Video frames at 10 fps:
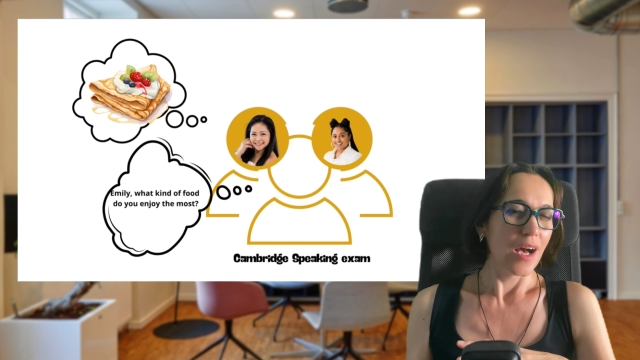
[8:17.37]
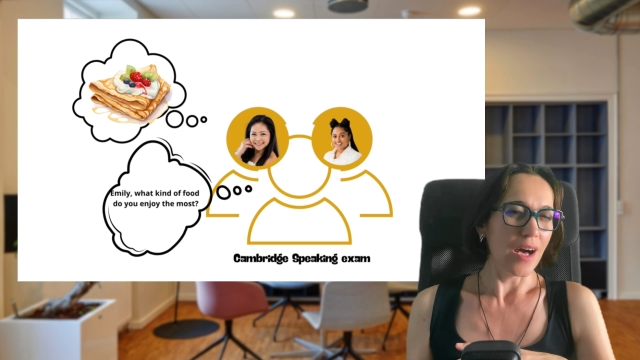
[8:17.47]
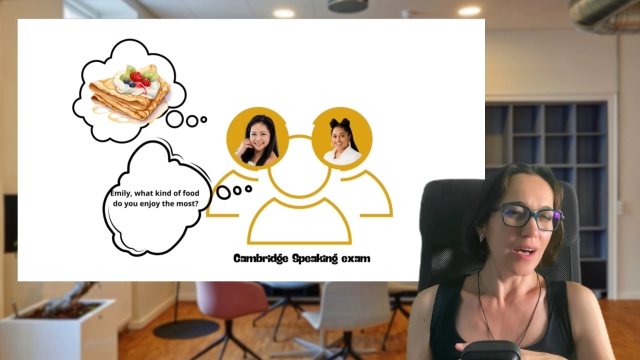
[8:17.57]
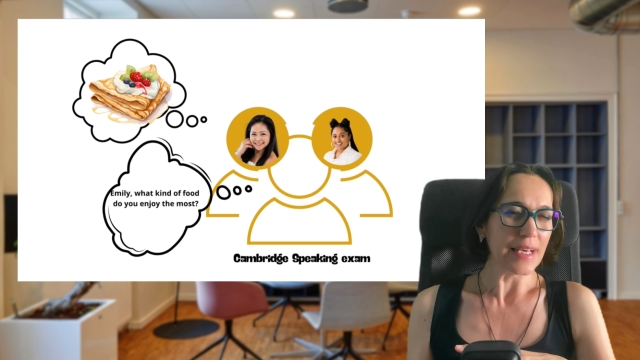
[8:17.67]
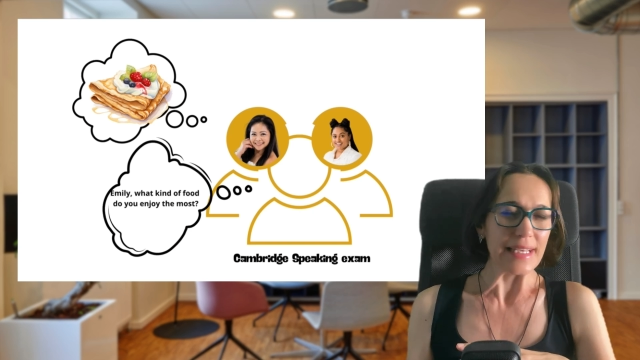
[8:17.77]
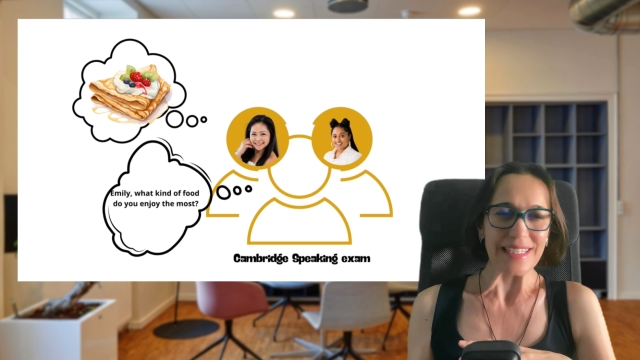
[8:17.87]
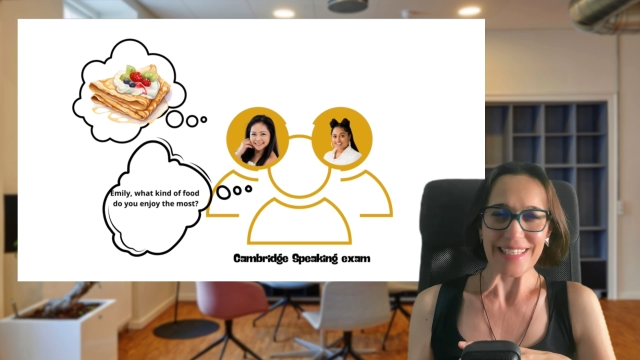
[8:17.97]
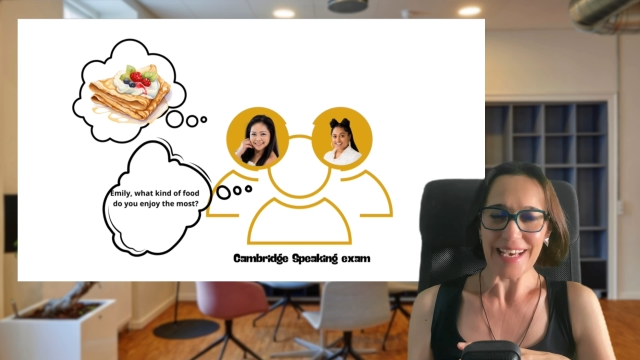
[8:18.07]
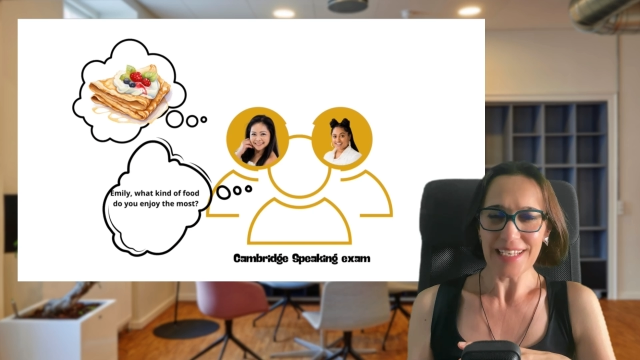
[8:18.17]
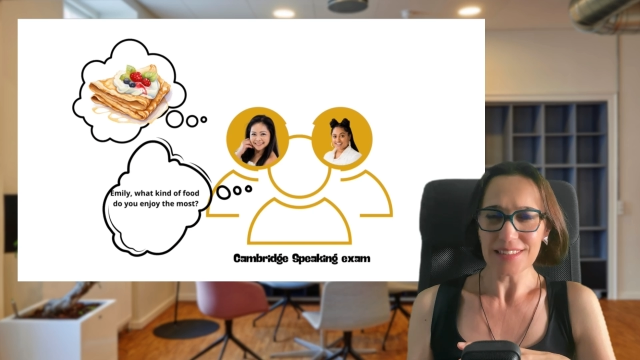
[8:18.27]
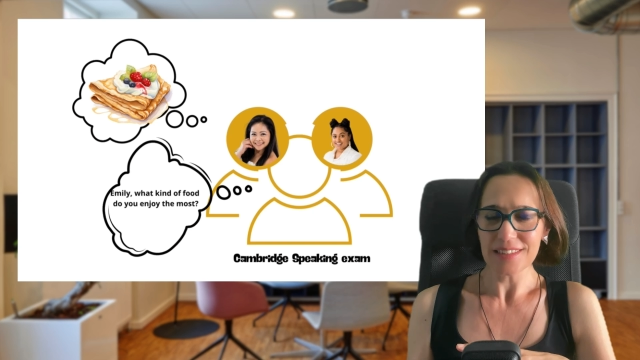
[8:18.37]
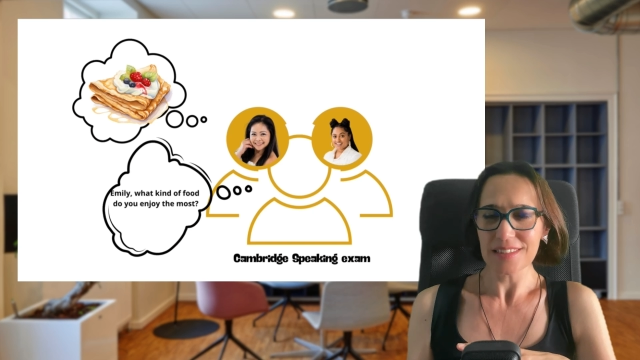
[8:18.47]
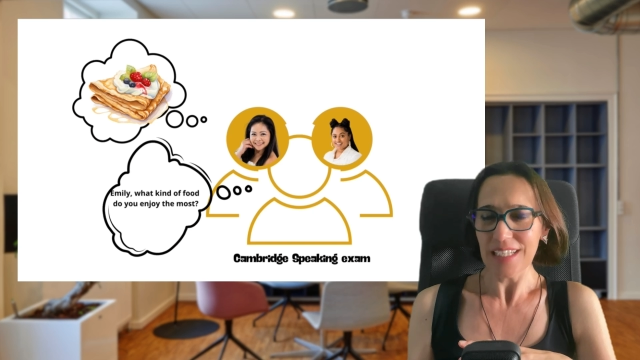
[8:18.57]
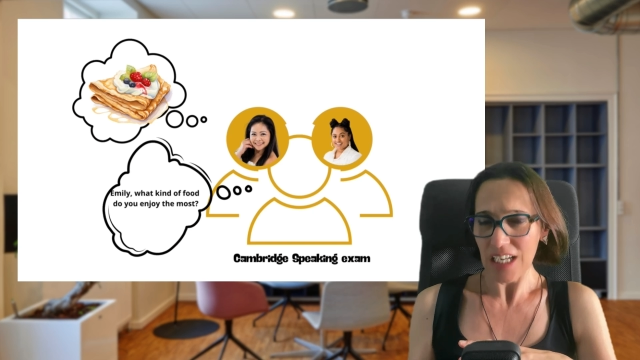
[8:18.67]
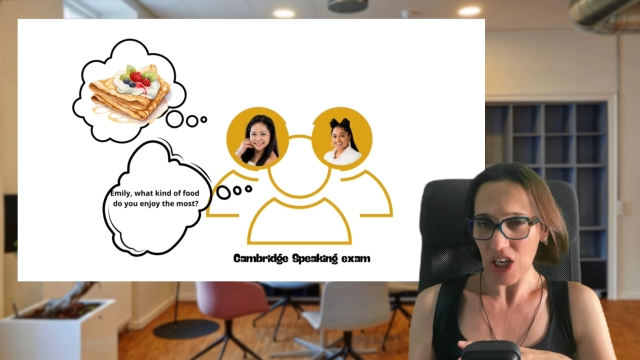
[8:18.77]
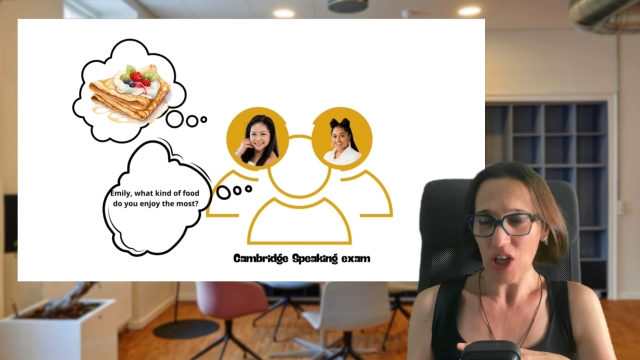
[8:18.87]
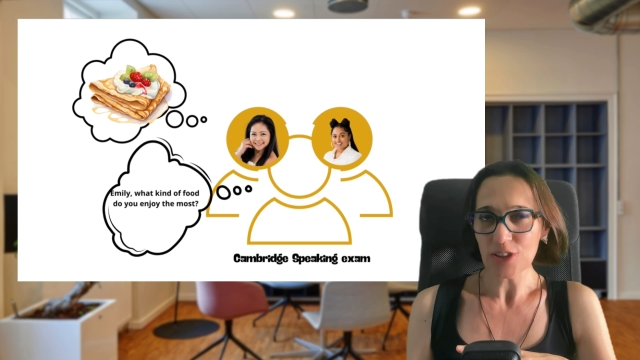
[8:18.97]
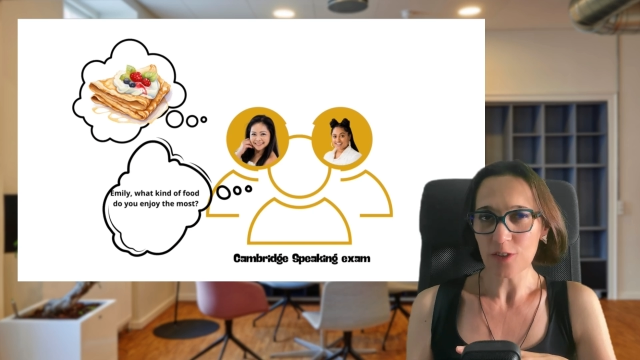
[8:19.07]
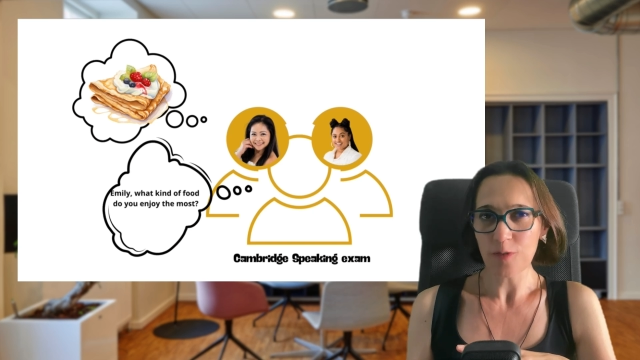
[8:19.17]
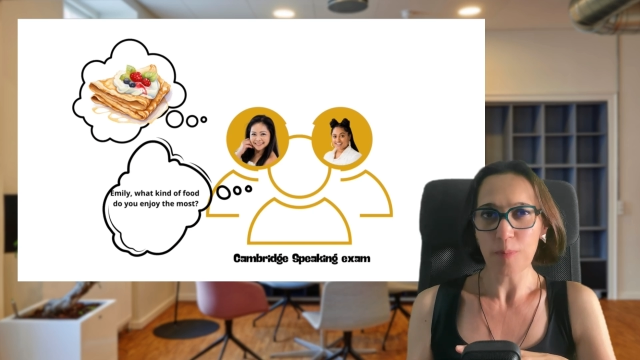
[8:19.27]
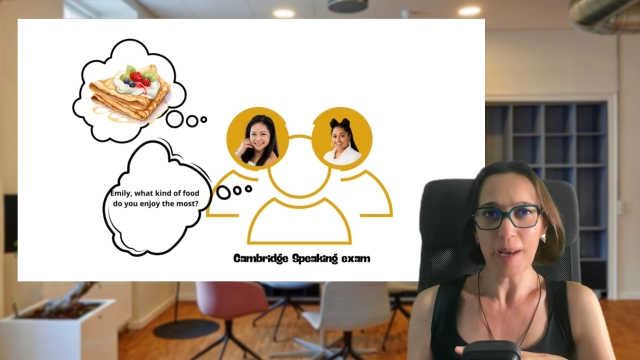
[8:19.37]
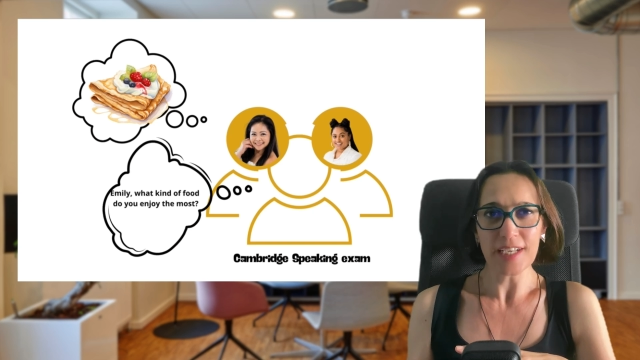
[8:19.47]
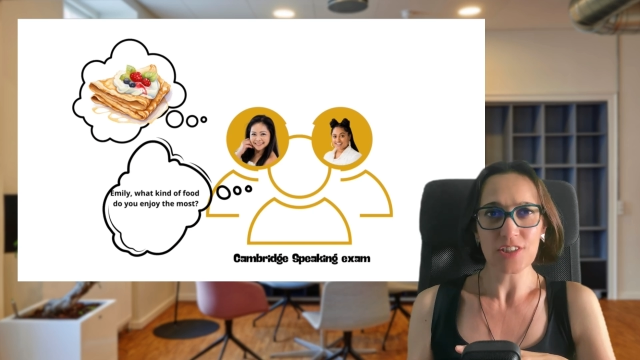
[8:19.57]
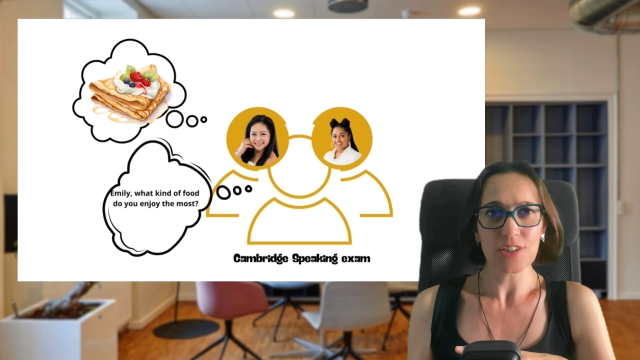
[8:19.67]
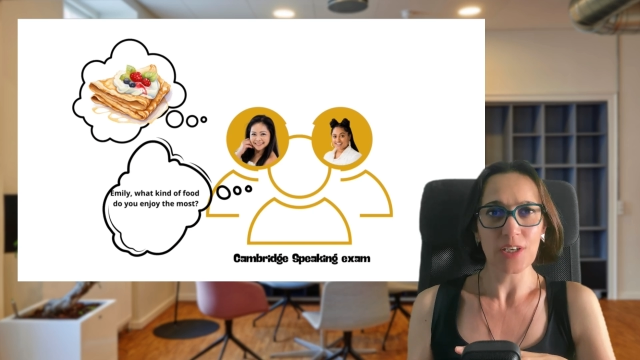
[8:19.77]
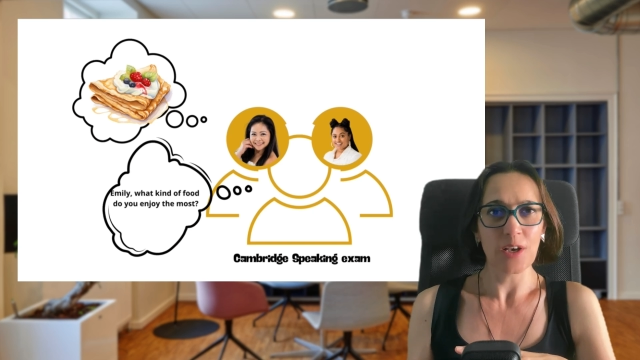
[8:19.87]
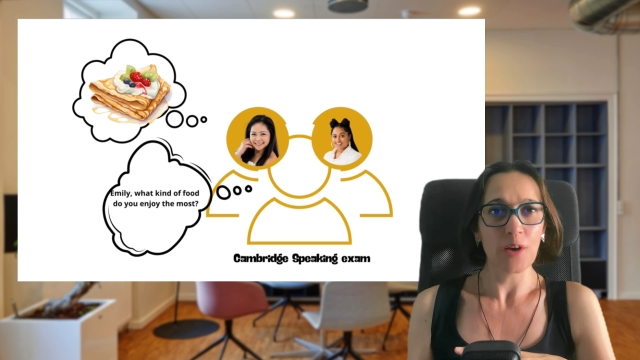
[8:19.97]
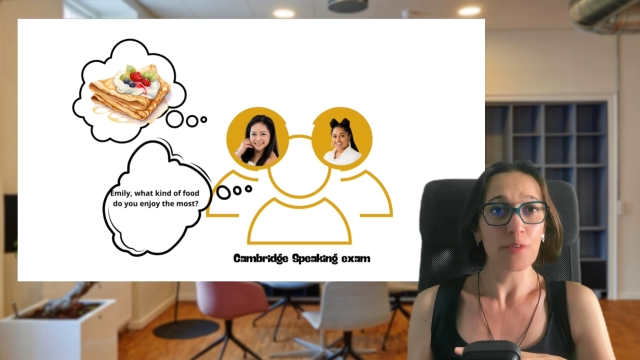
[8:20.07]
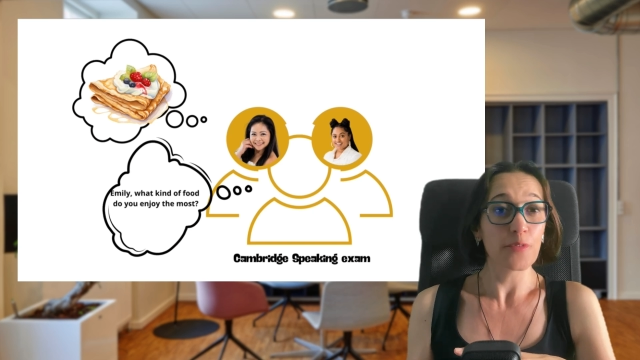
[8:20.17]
I get a lot of pleasure